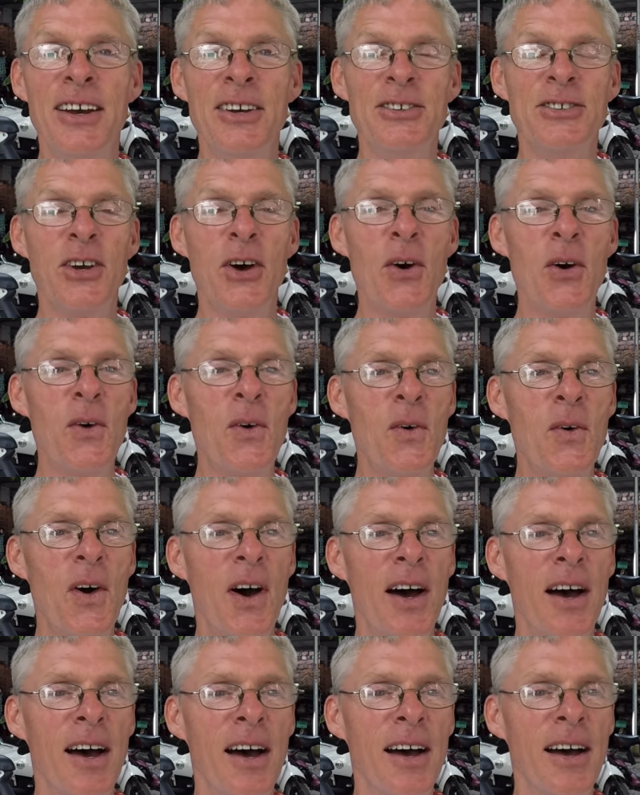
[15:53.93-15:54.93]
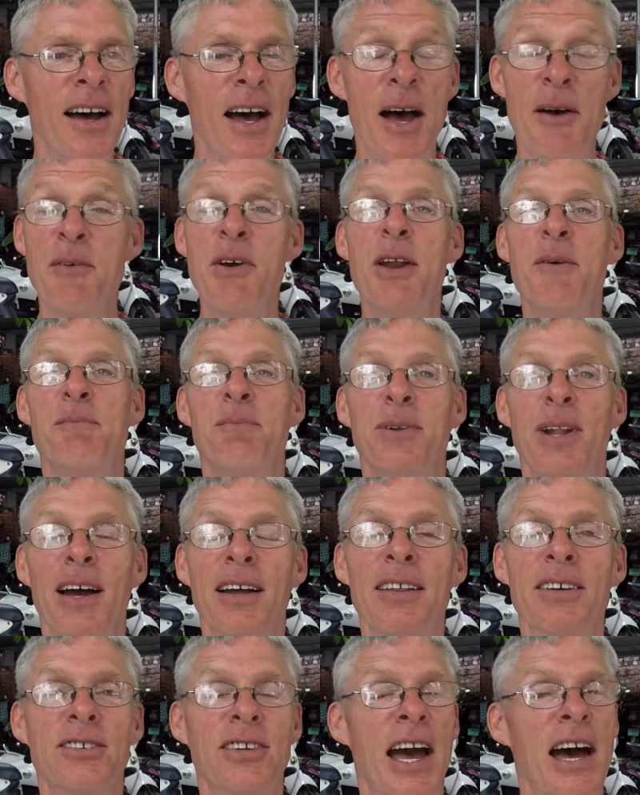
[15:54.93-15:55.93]
So I'm gonna
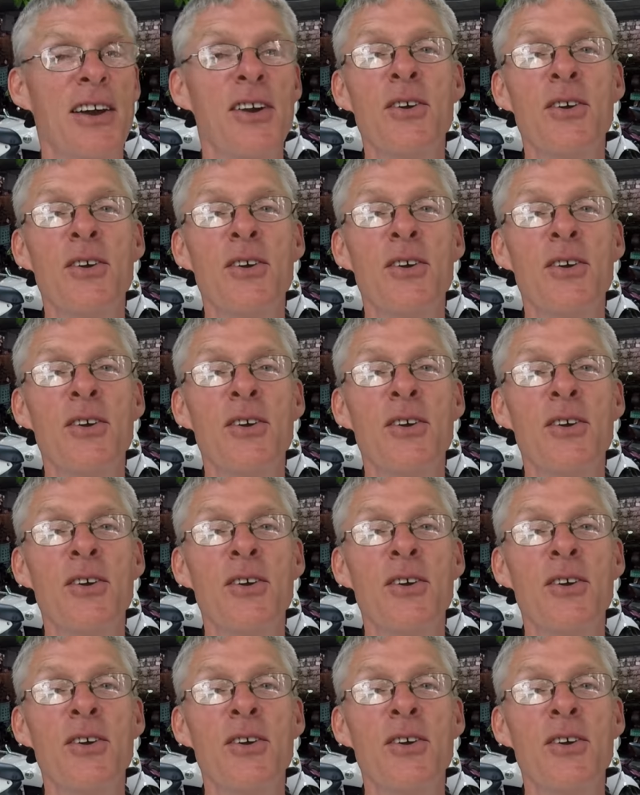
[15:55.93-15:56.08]
plug this guy.